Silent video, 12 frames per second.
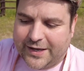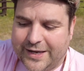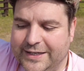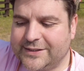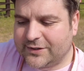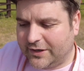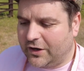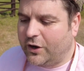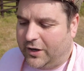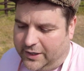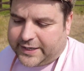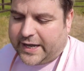is
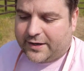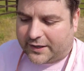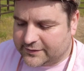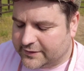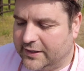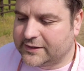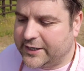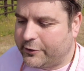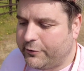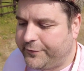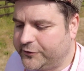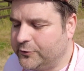again, like I say, a
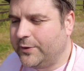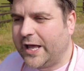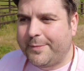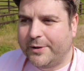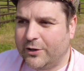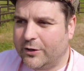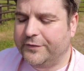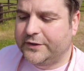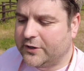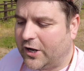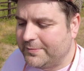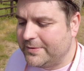sacrificial lamb a lot of the
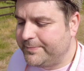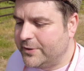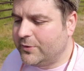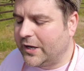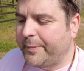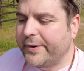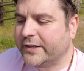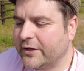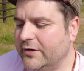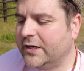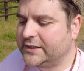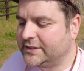time in build-up, and I
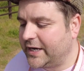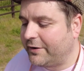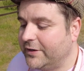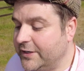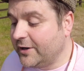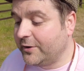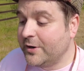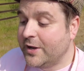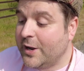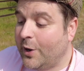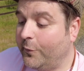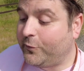don't necessarily know
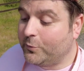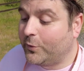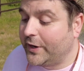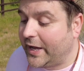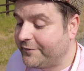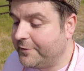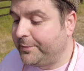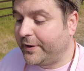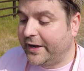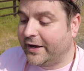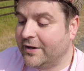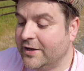if you want to have a
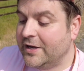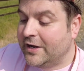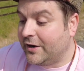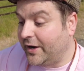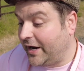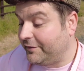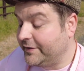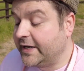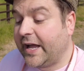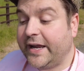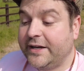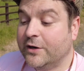player like Harry
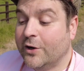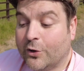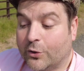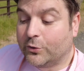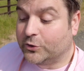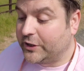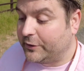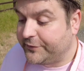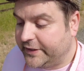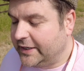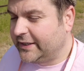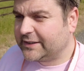Kane or João
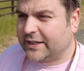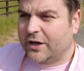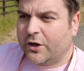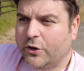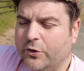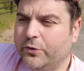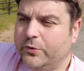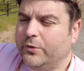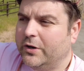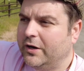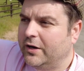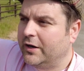Felix who
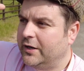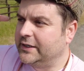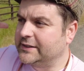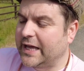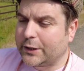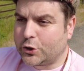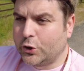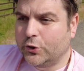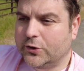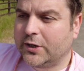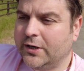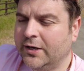is that
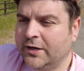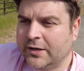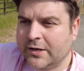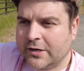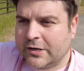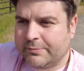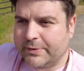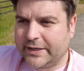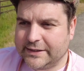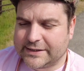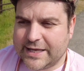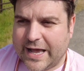good, but
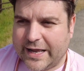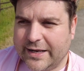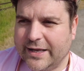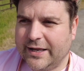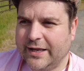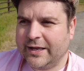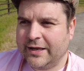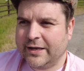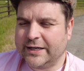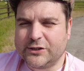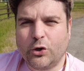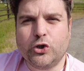is that
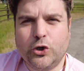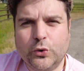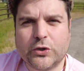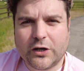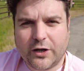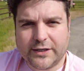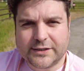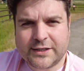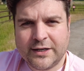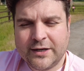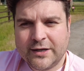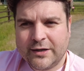is not utilized
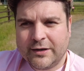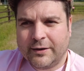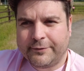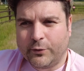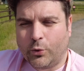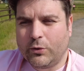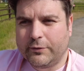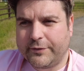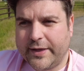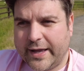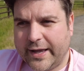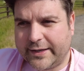for all of
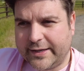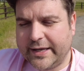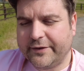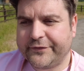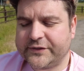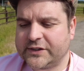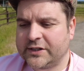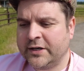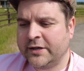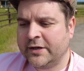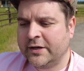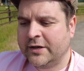their gifts,
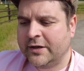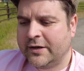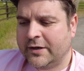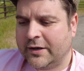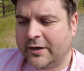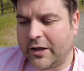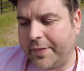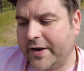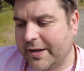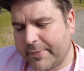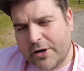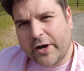like the
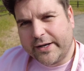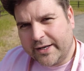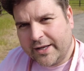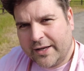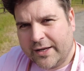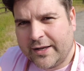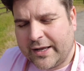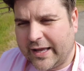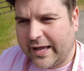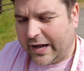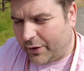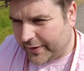number nine,
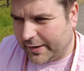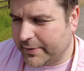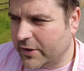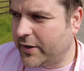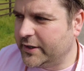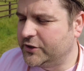how the number nine